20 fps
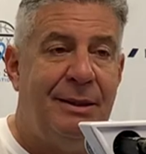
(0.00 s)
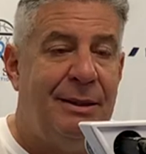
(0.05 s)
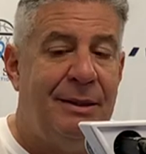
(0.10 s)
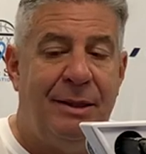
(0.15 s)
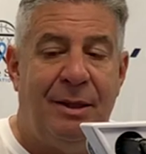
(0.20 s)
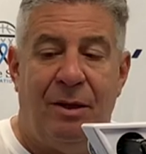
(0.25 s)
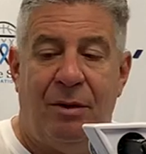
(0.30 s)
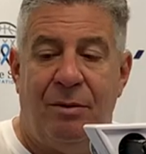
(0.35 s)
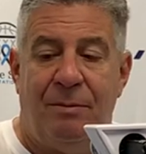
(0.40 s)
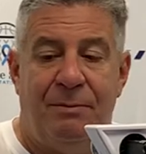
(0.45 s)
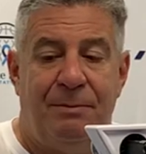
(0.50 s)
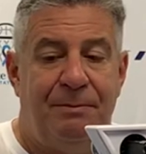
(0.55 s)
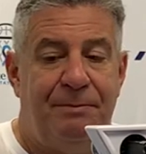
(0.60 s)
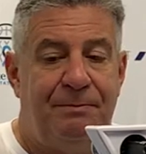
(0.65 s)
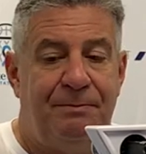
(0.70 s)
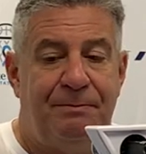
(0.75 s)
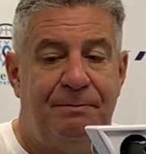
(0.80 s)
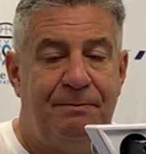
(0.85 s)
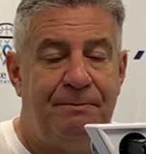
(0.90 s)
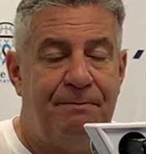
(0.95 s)
You know,
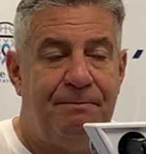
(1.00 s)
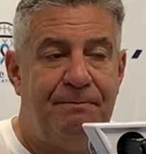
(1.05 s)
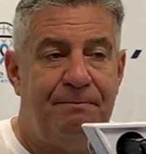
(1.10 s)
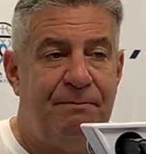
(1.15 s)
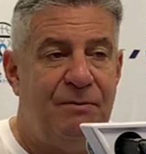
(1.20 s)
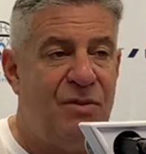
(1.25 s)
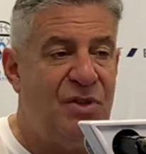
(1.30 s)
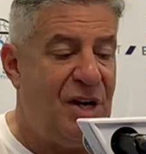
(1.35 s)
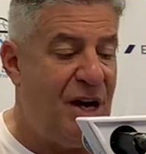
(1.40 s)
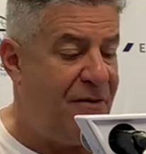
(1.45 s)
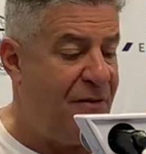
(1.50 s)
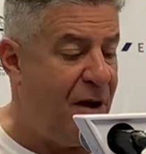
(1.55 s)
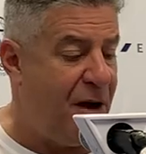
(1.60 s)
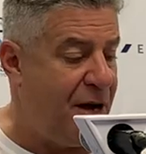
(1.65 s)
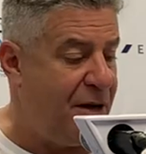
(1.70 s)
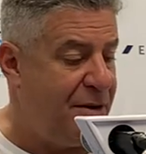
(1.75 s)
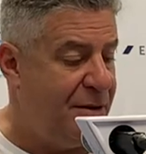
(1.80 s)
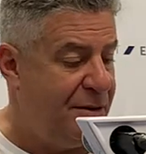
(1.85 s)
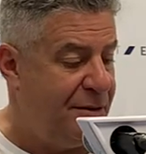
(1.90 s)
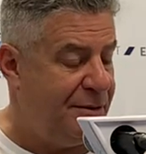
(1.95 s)

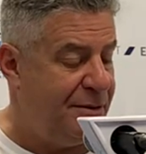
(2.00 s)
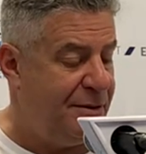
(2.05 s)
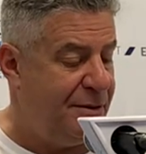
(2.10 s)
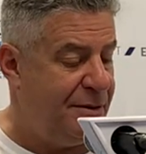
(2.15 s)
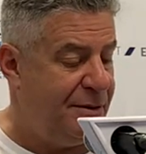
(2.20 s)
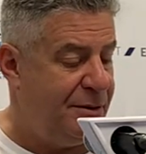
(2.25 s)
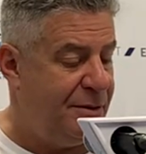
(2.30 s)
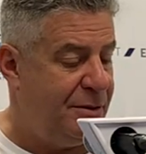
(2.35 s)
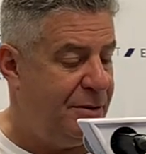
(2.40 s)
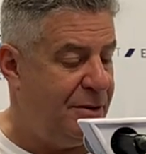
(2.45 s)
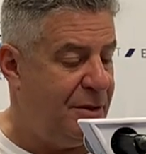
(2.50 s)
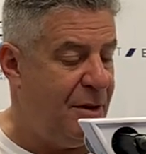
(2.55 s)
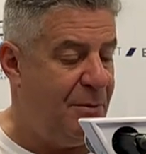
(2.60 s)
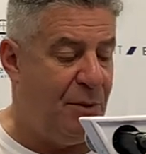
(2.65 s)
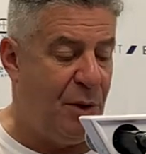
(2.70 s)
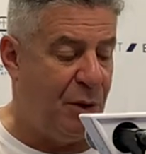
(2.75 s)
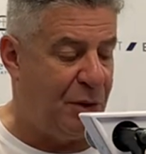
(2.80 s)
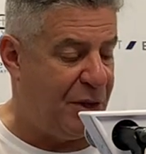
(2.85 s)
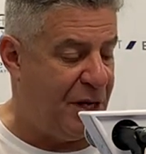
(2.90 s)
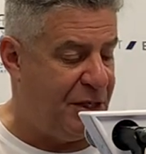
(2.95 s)
J'Von on
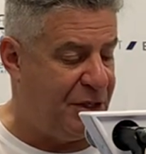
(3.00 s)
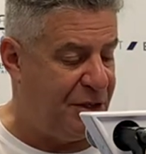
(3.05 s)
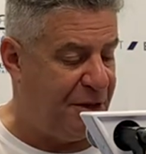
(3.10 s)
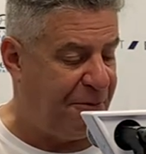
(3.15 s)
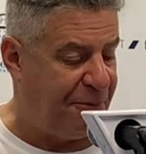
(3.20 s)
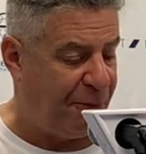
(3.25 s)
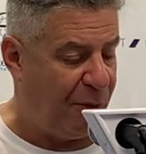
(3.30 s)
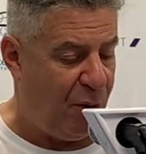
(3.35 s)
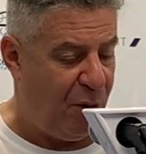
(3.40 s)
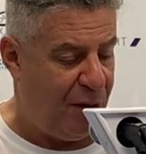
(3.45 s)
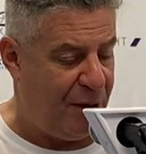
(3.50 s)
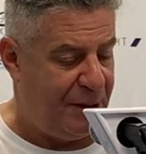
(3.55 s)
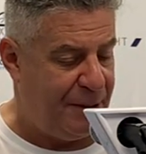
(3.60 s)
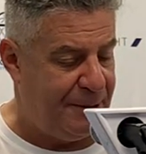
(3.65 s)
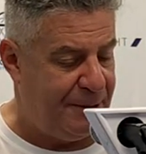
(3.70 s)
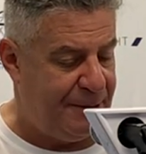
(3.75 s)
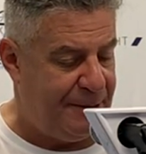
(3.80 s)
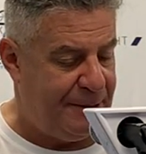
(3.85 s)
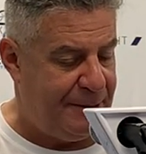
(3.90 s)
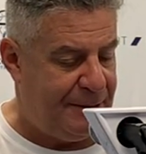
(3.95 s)
both ends of the floor
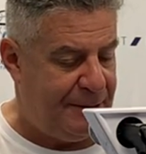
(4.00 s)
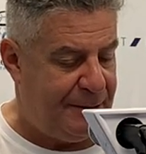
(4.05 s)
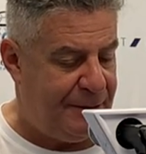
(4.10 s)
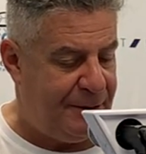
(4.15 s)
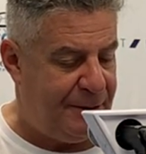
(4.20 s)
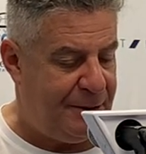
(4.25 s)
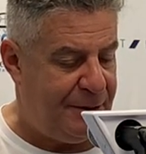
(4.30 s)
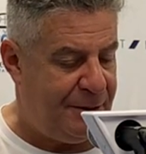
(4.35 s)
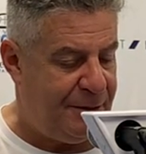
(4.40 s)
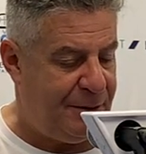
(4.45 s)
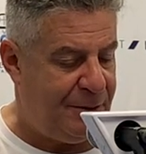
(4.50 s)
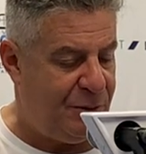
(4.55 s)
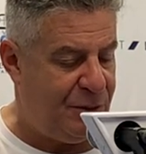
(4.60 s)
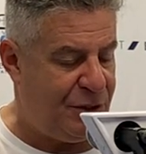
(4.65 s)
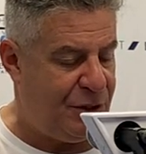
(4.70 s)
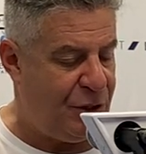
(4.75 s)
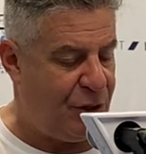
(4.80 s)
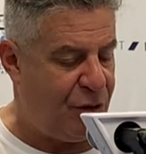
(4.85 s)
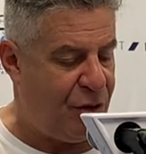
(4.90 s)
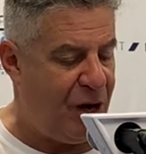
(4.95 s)
was
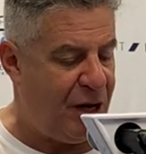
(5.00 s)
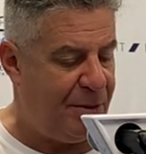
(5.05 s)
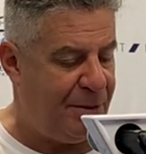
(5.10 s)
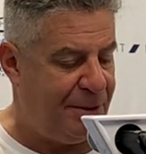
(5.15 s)
incredible.